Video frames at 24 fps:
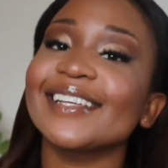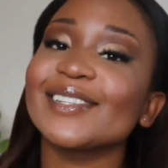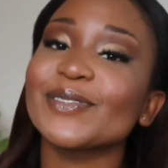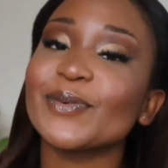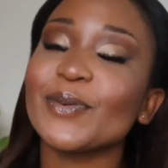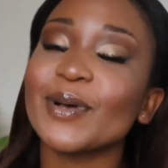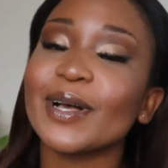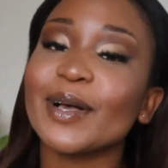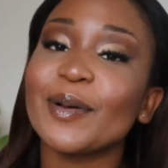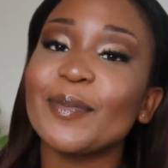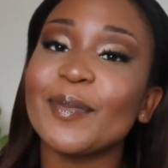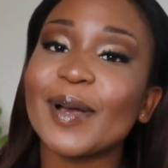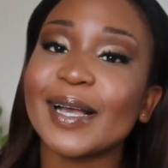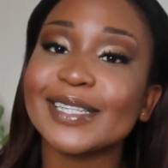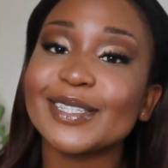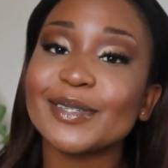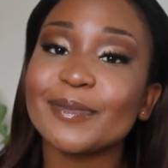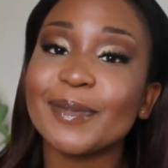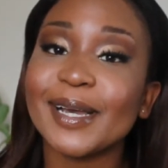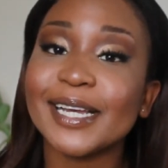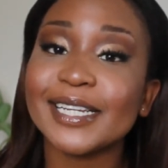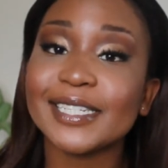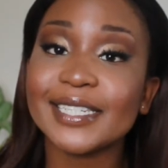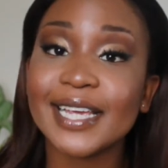welcome back to
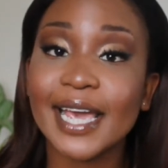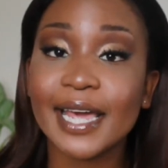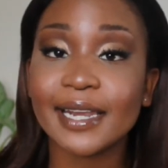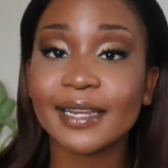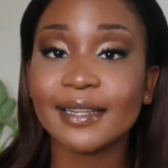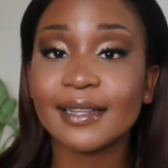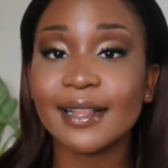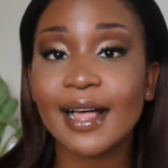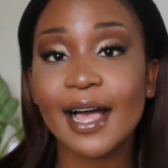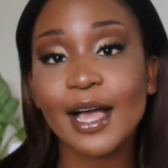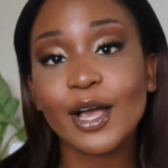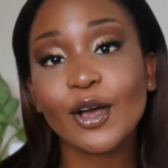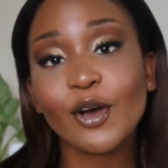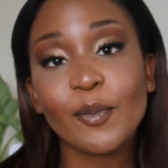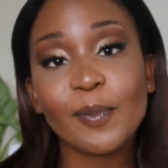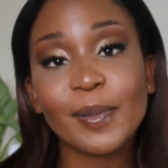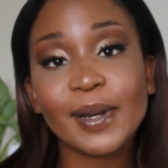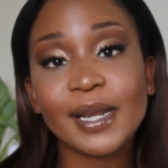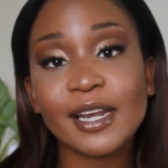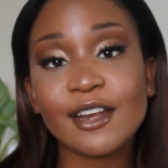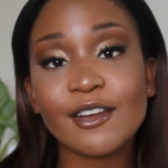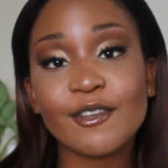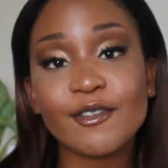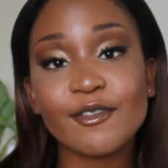my channel. I go by
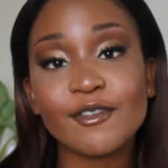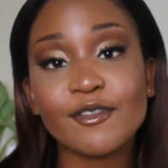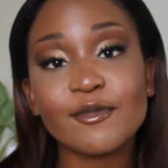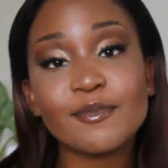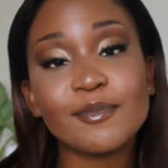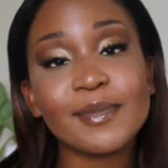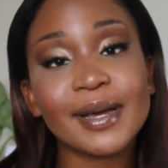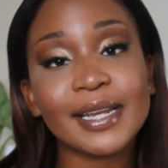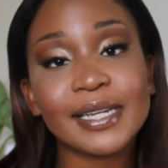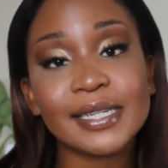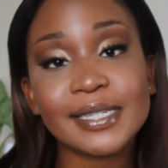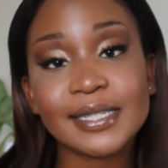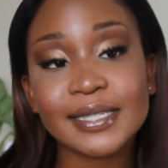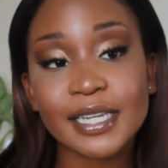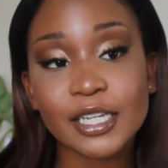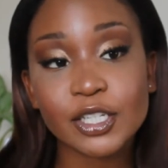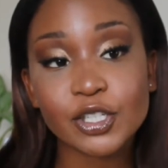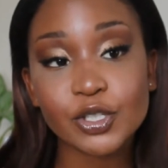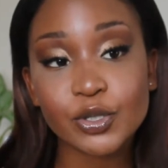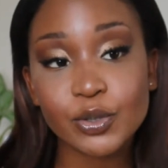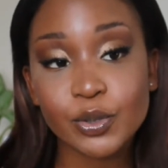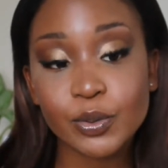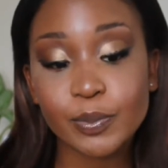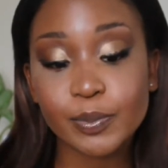the name of
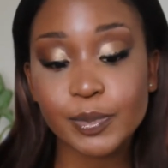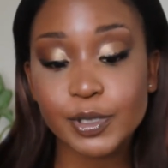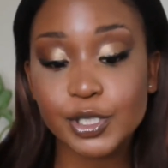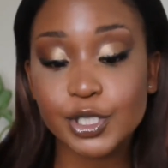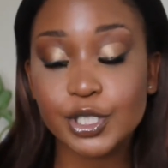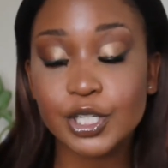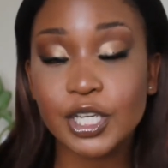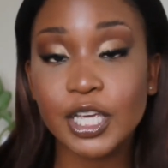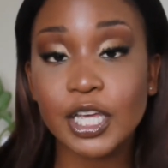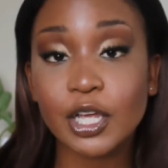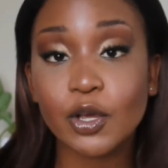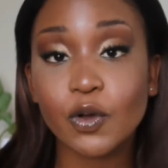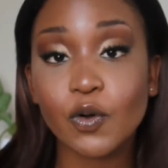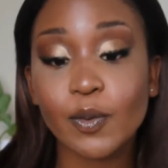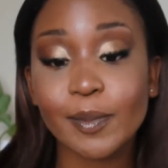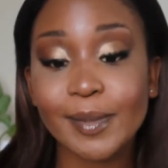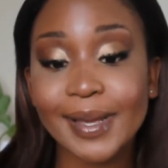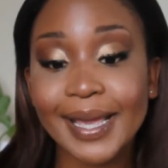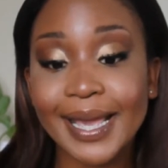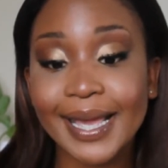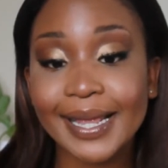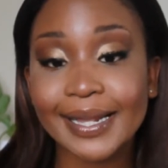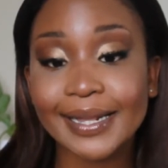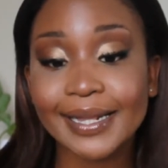mbaleighk too, but you can call
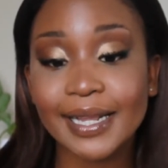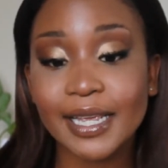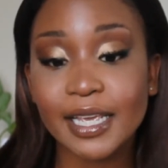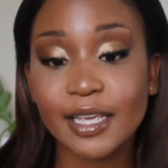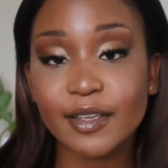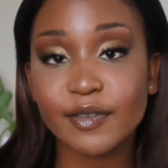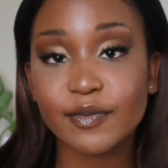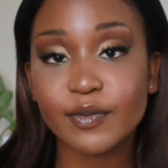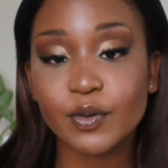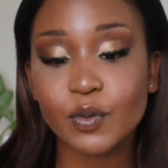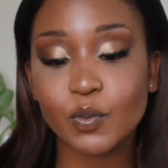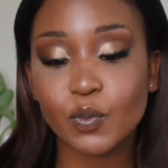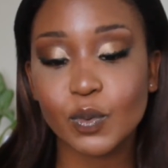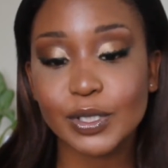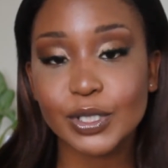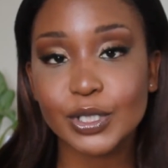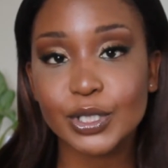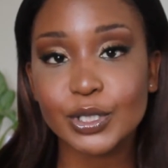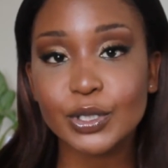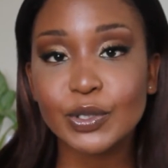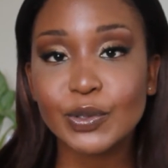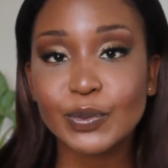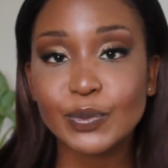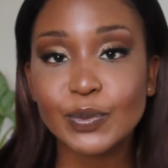me Entle if you want
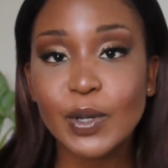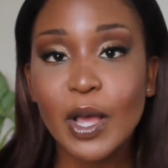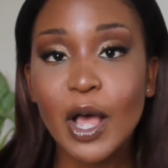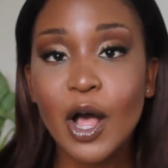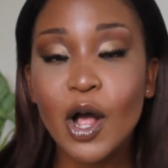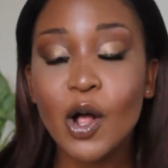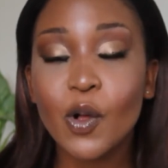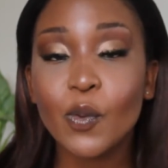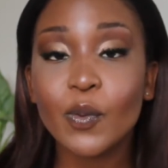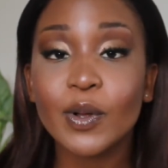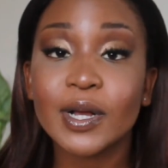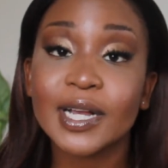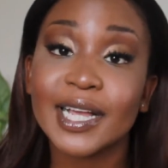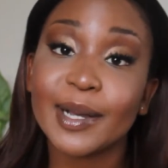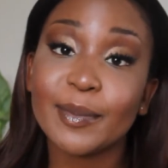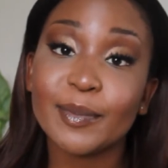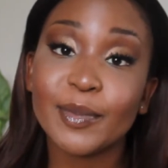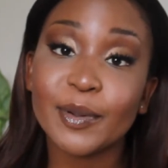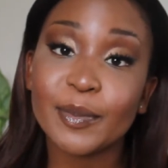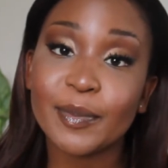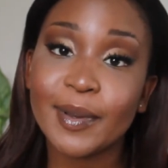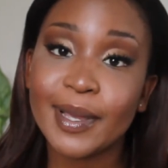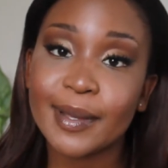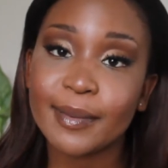to. Welcome
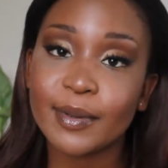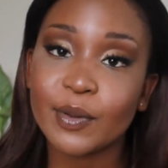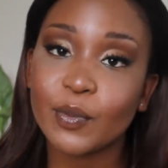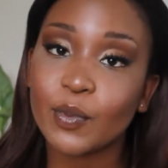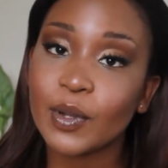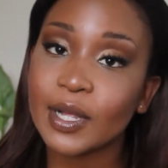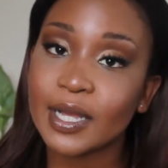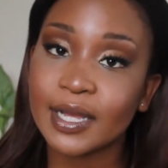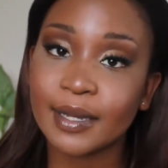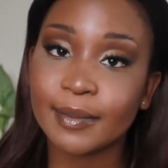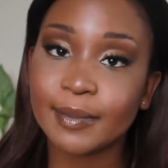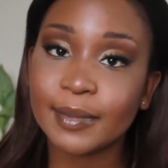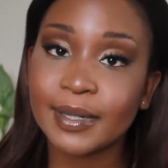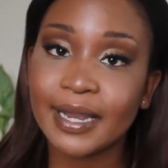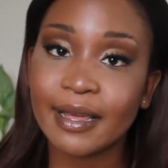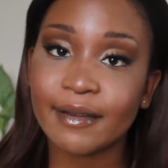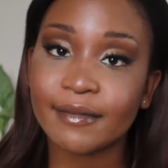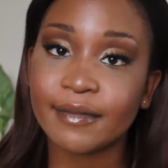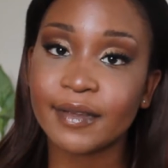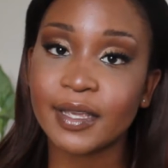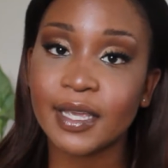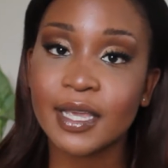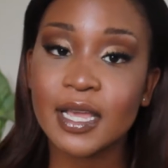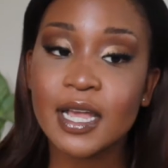my baby, welcome my
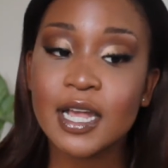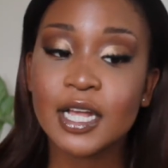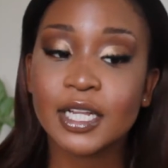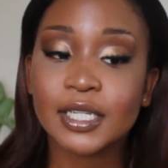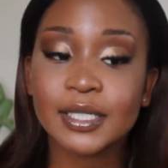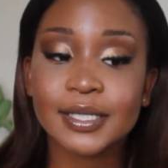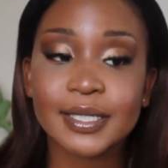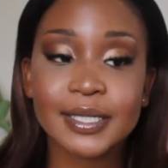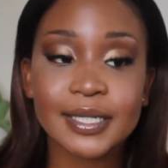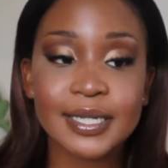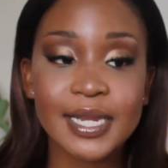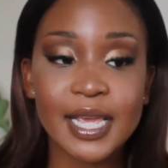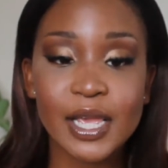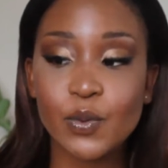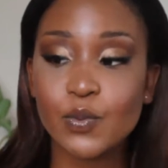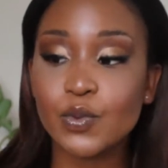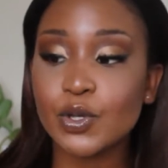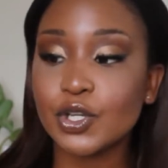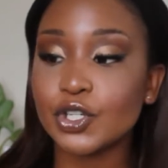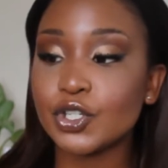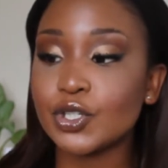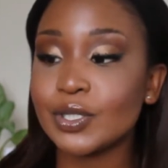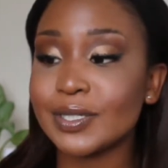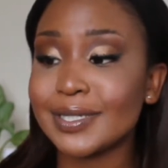lovey. Today
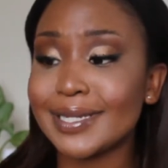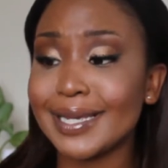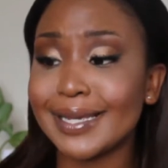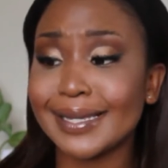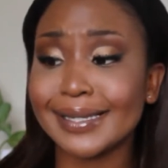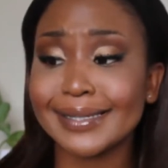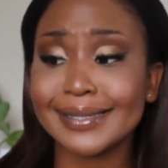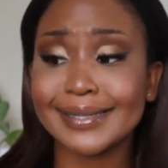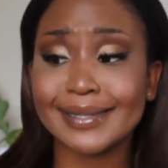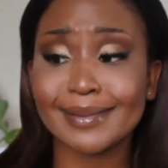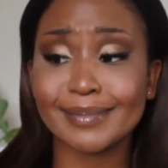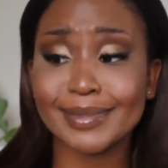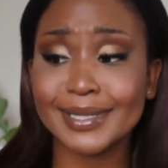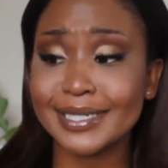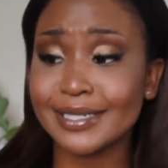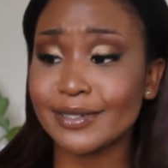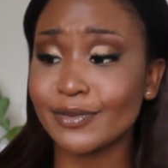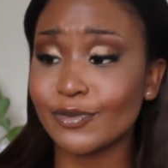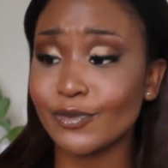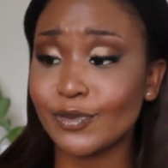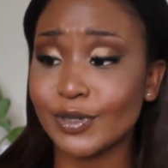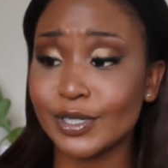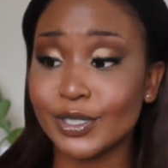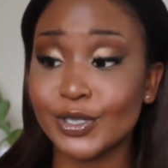we are shooting something
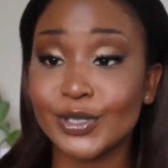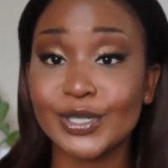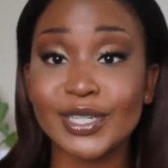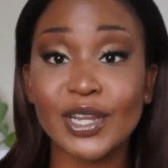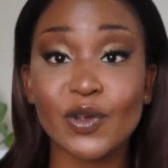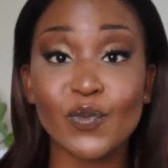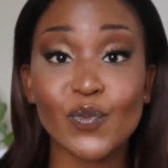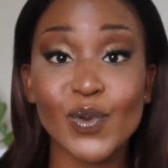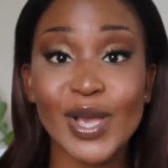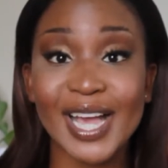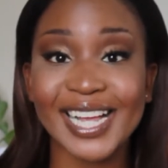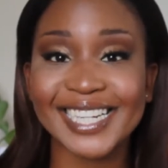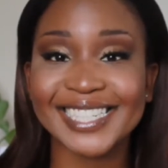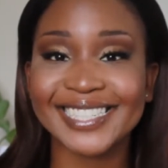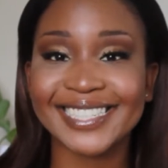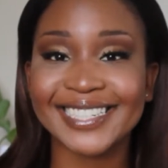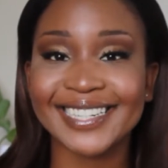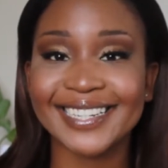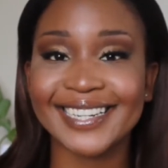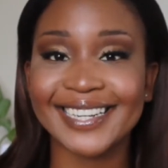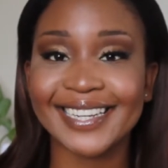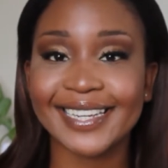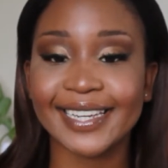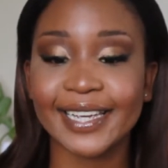different. Today we are
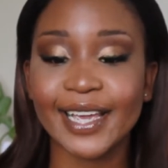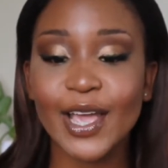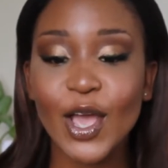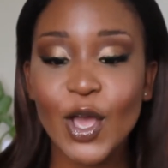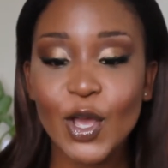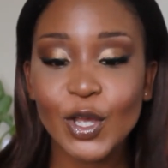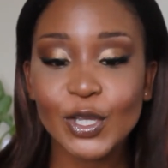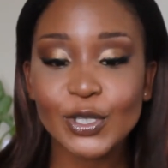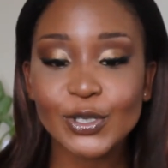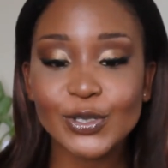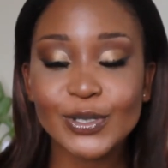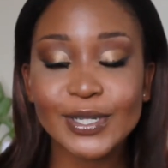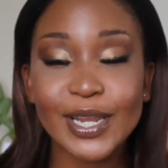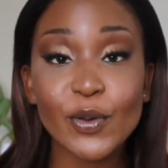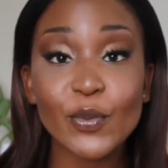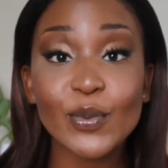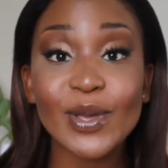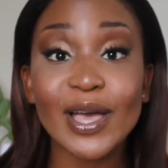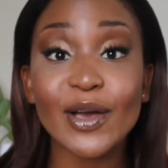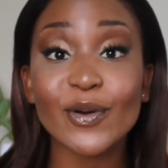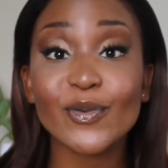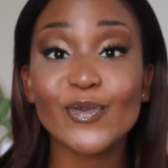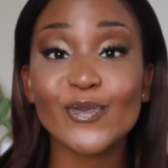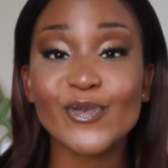chilling. Today
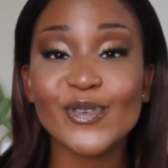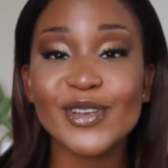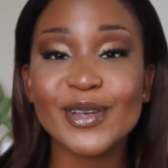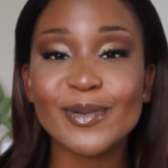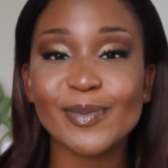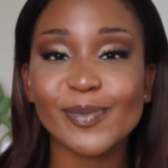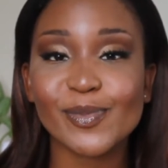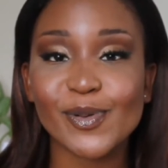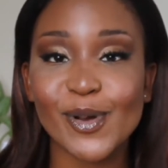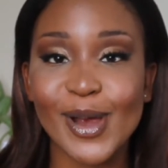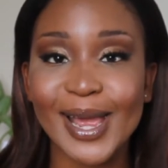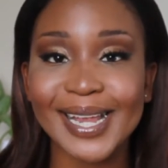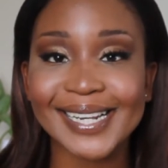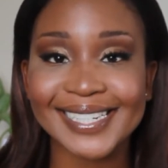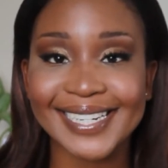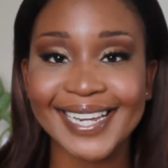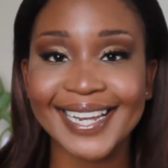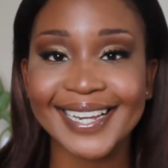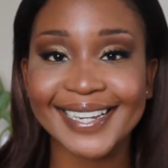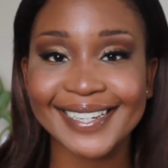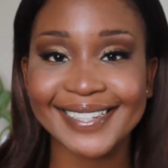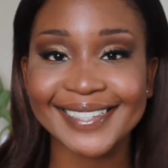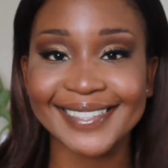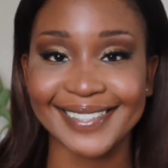we are
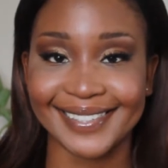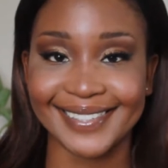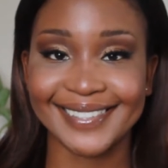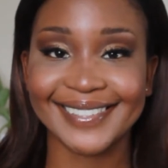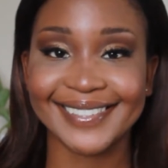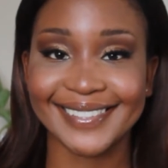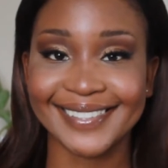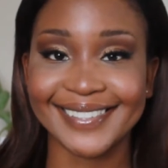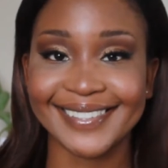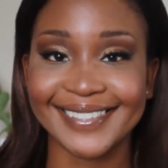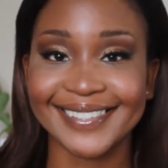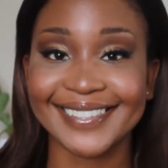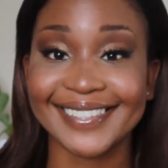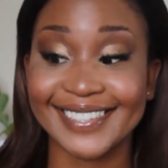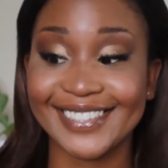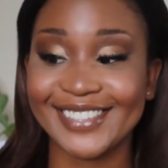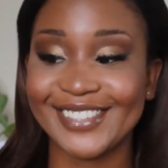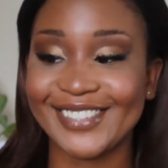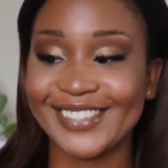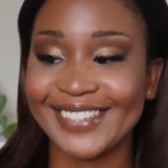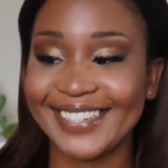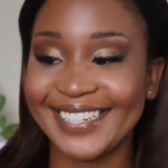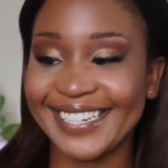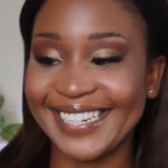rebranding,
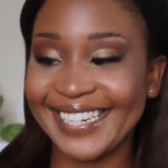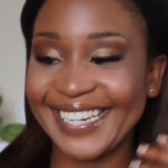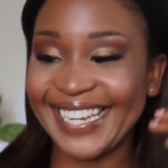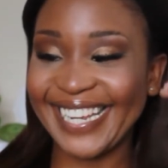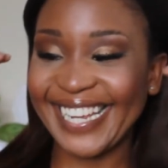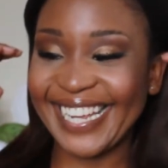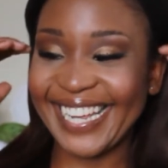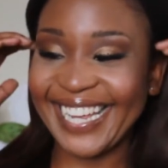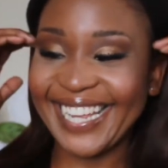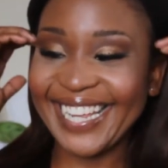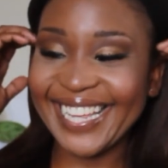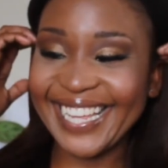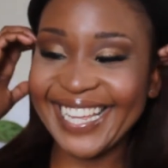literally.